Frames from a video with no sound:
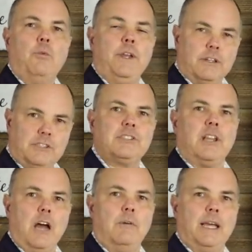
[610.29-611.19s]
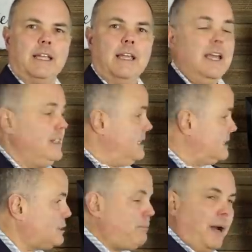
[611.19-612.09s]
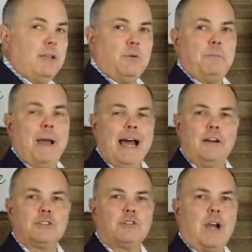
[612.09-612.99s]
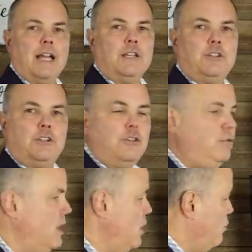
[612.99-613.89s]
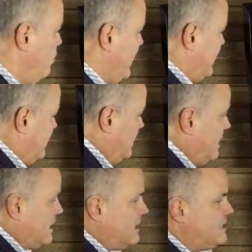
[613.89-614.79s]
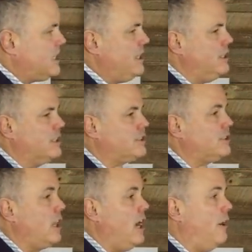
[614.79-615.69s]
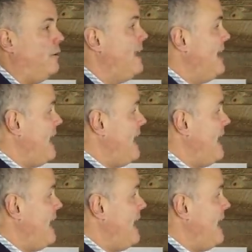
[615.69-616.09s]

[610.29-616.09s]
We are slowing. Despite what Powell's trying to do, we continue to slow.